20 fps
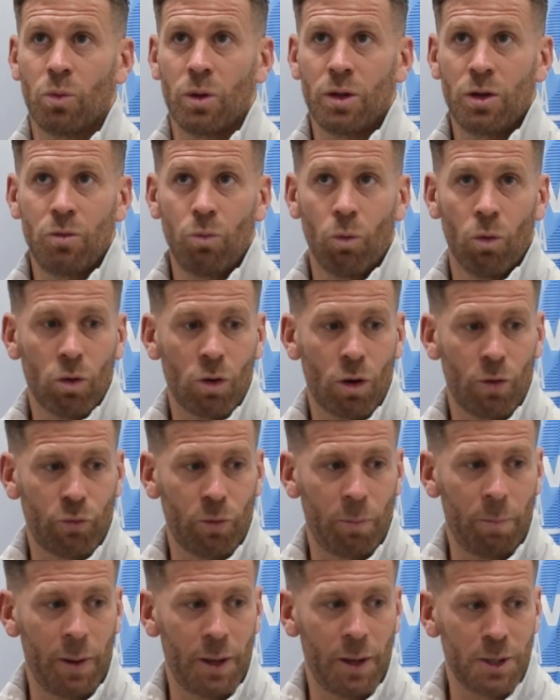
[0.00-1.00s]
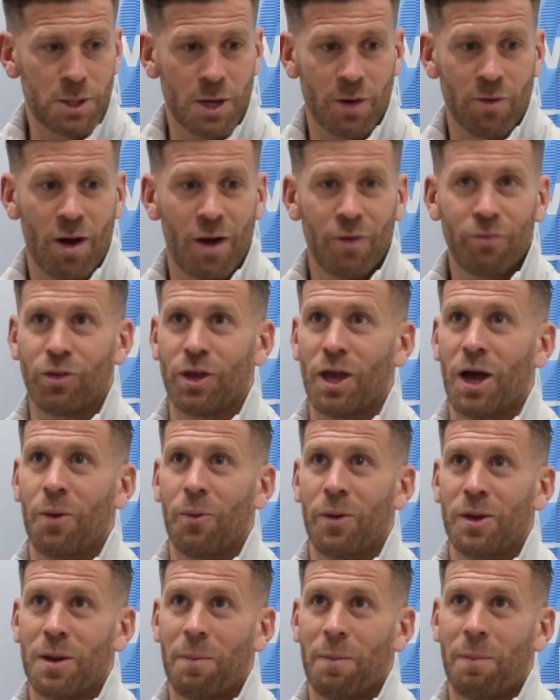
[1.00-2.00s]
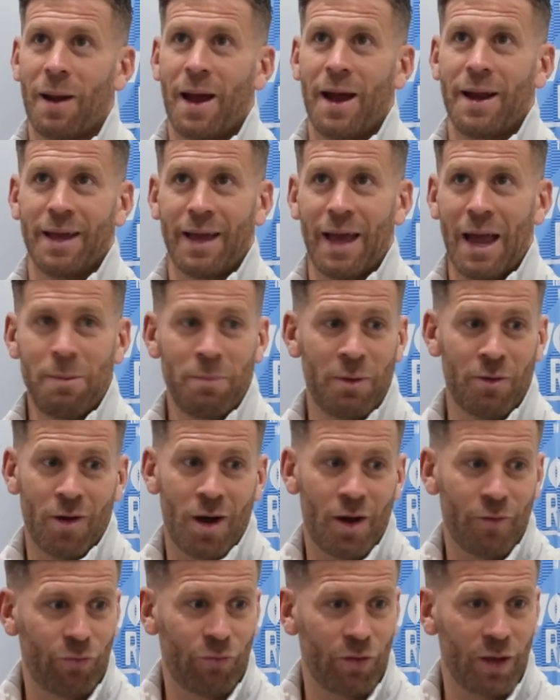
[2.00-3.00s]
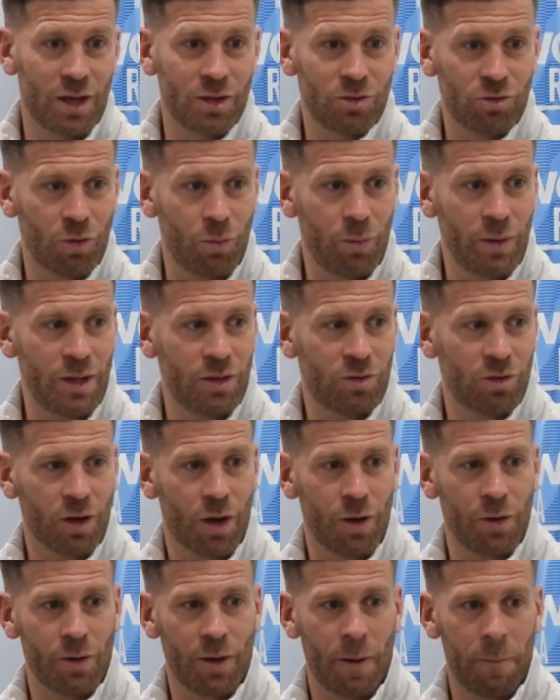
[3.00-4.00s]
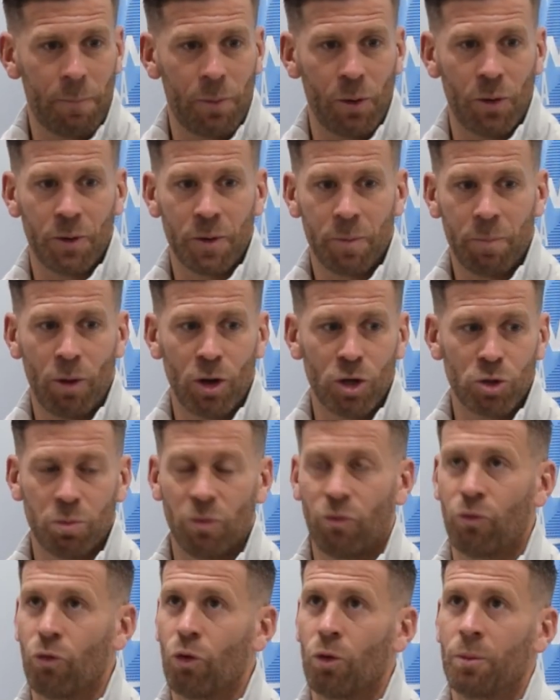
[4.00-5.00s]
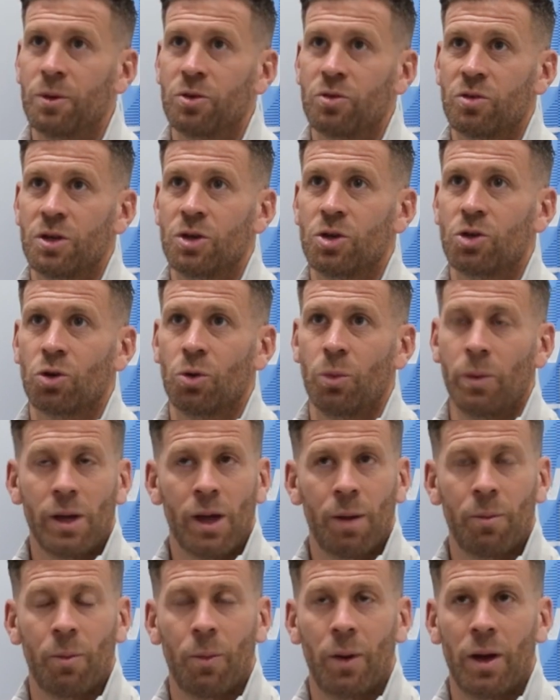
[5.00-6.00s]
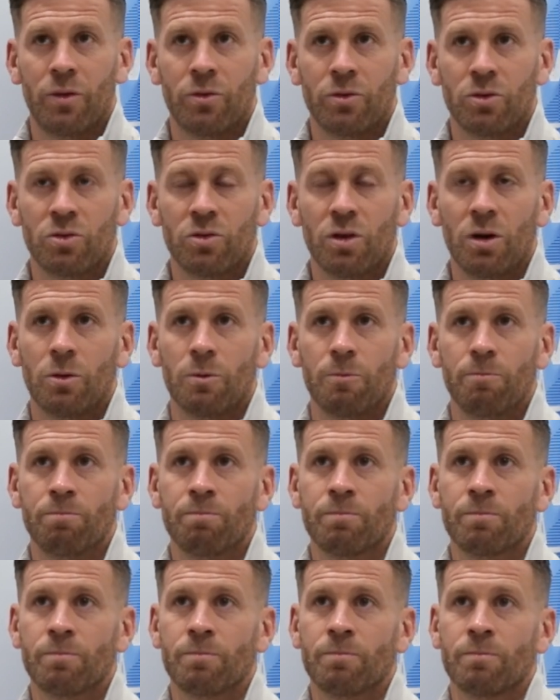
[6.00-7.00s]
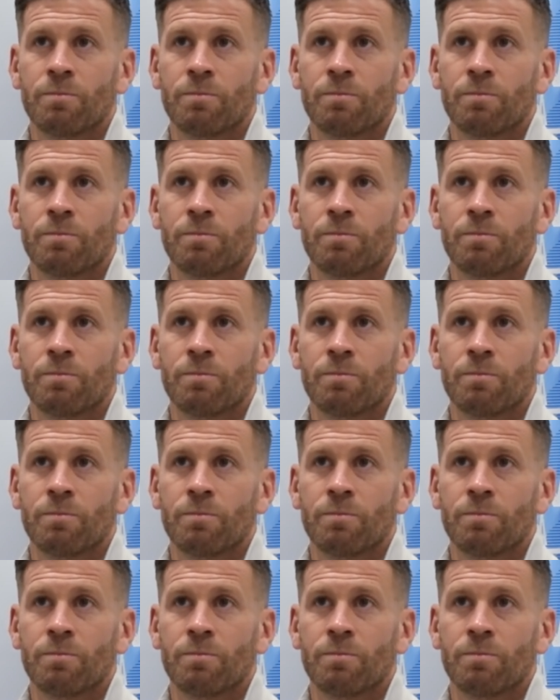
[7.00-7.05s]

When you walk off the pitch, they're after you. When you're playing the game, they're after you. So we need to go there and put on a polished performance and ensure we come away with a result.